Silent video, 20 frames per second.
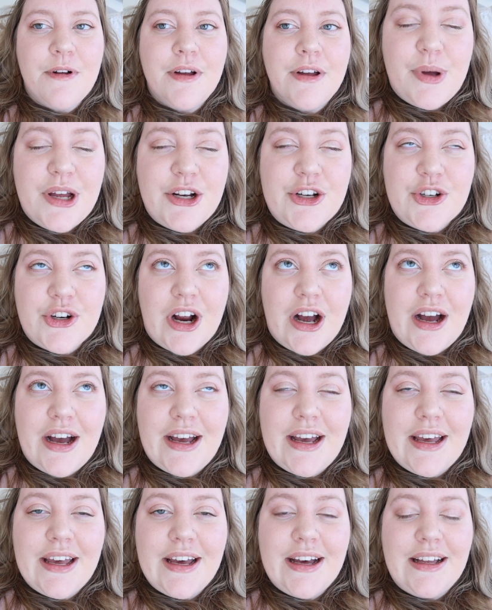A bit
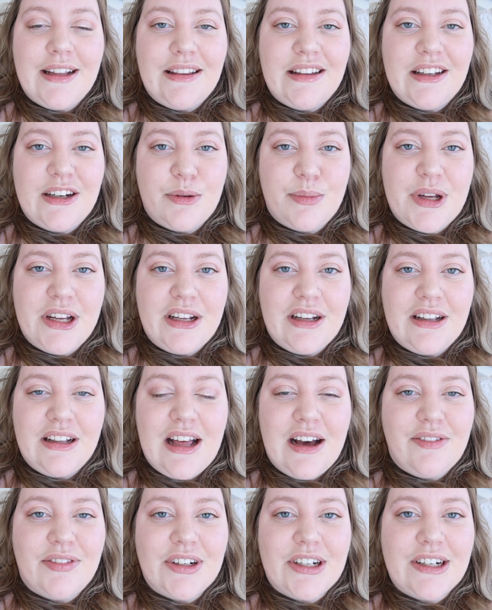dry, a little bit
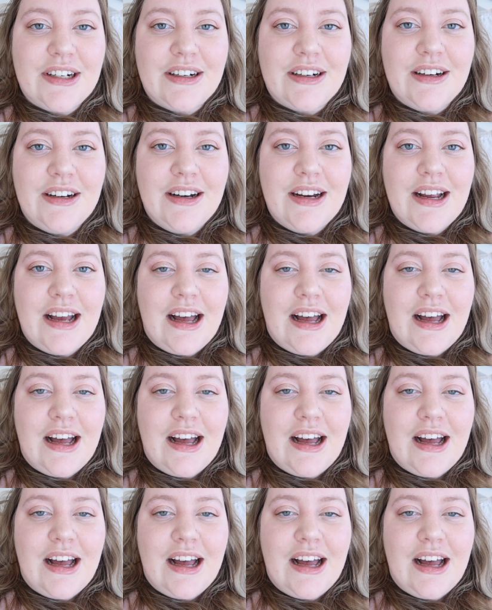clever.